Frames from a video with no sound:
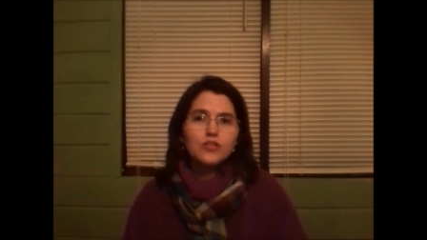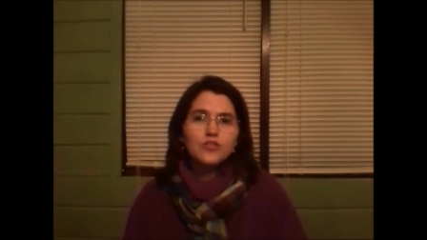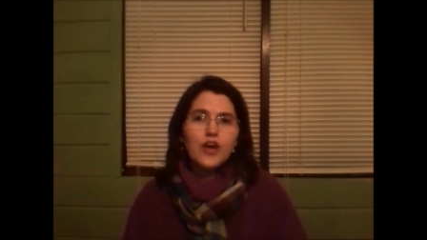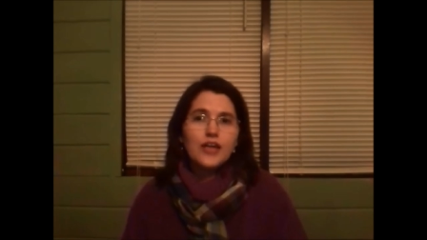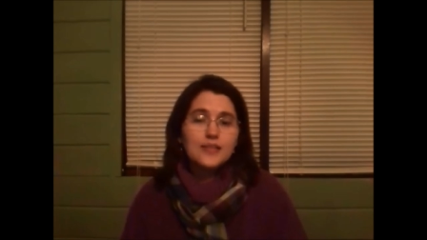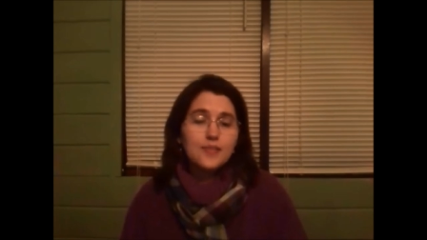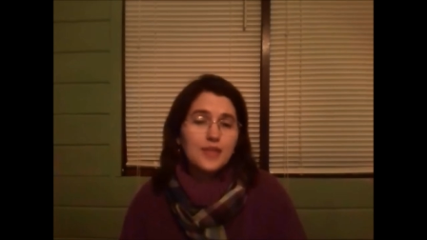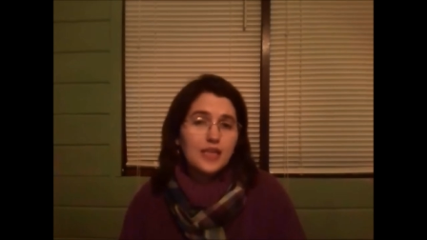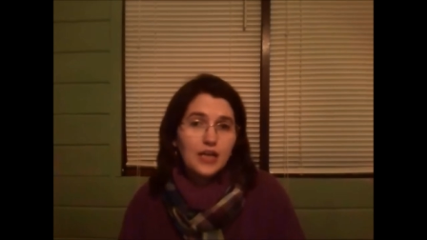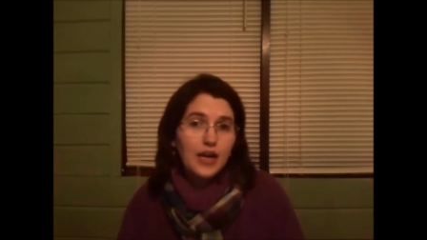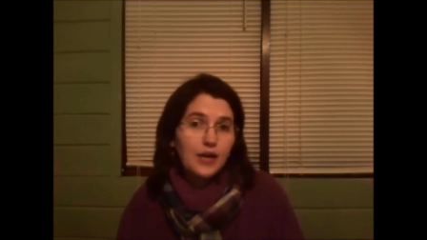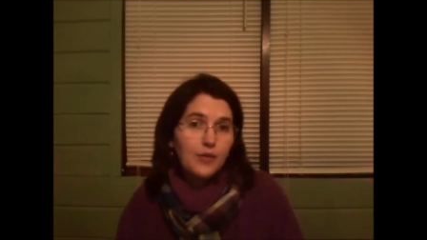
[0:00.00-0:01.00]
gonna try something
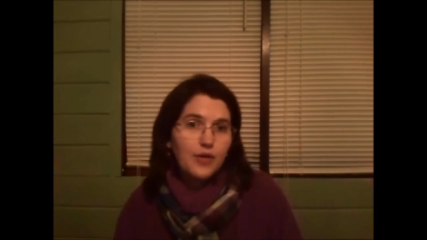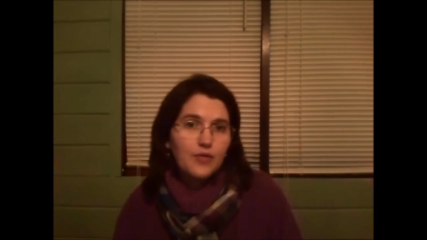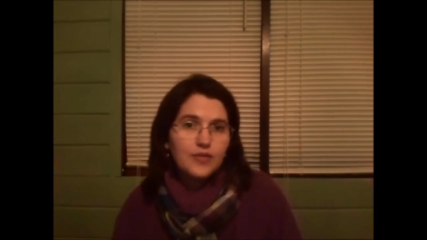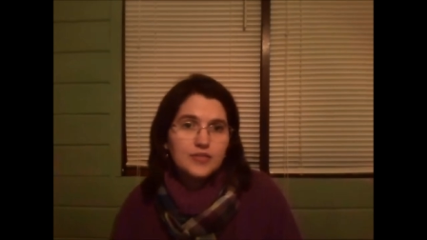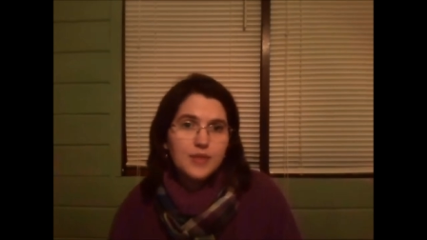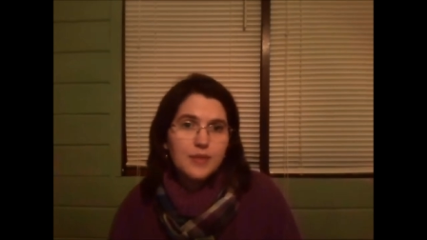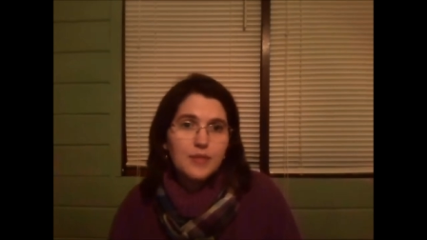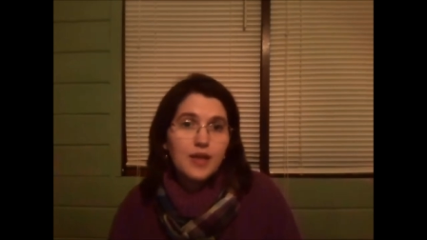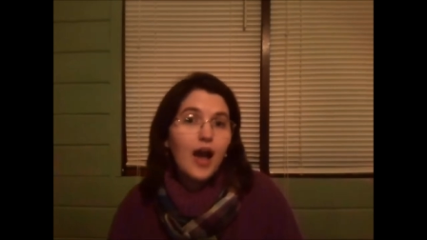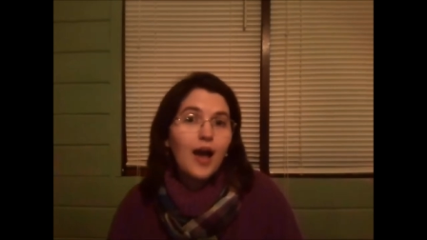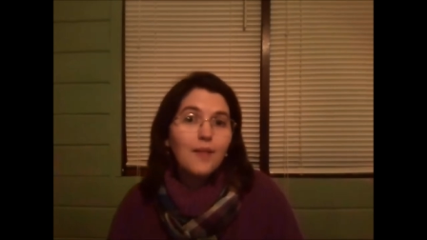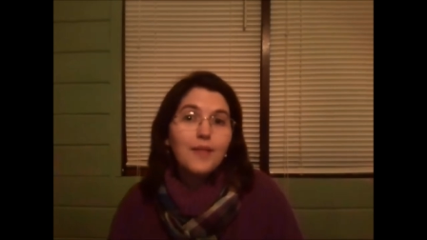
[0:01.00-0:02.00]
here. I don't know. This may be a
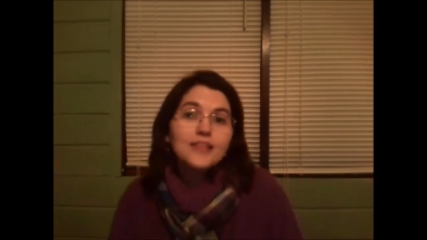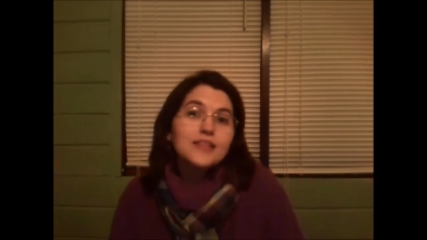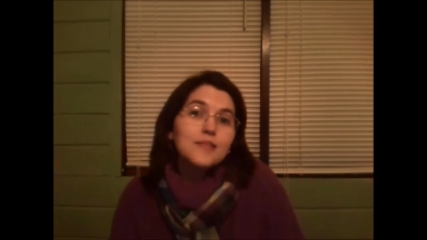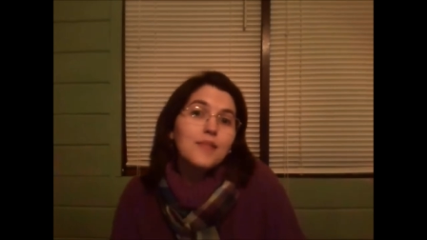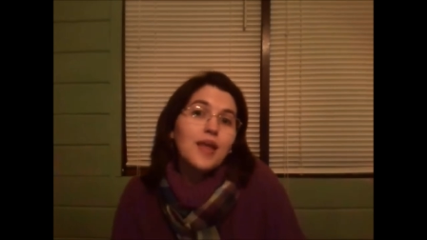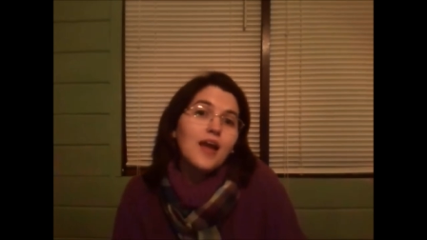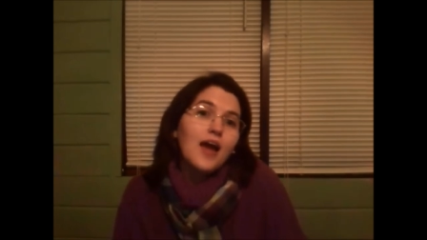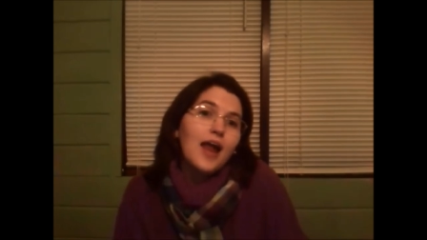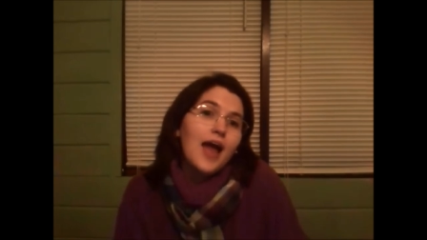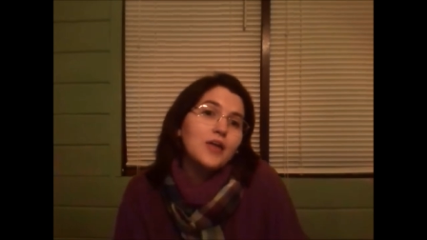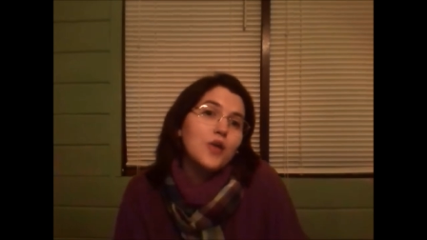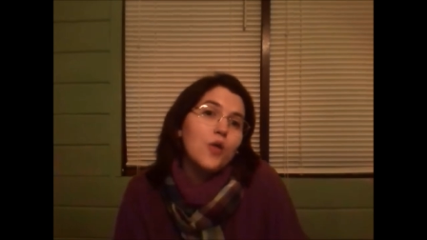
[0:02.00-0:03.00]
hot mess. It may not.
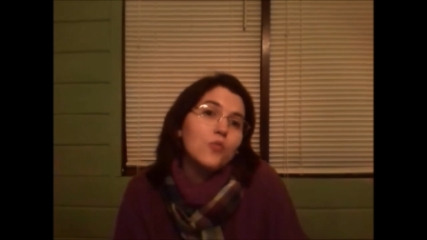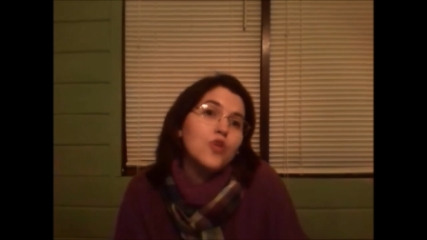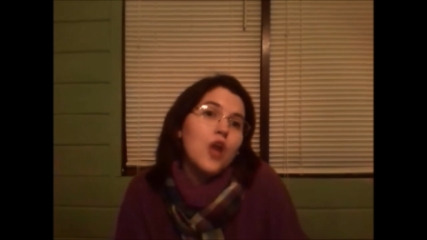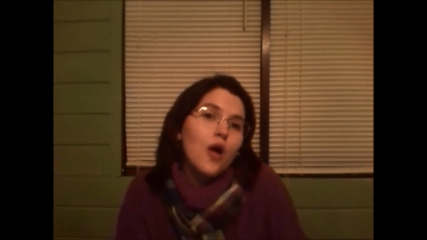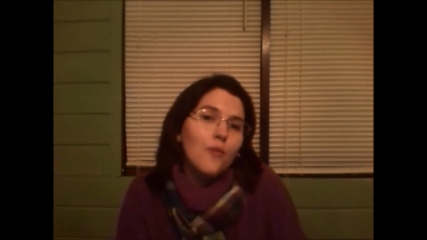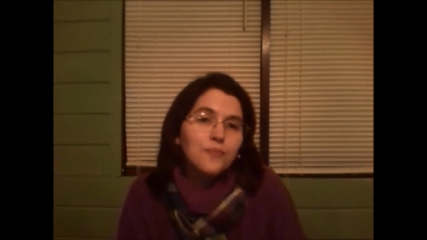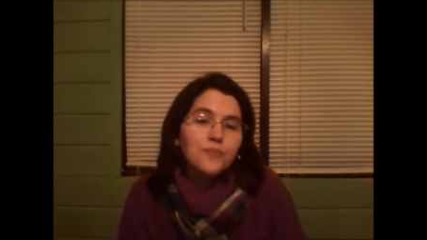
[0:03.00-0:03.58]
I don't know.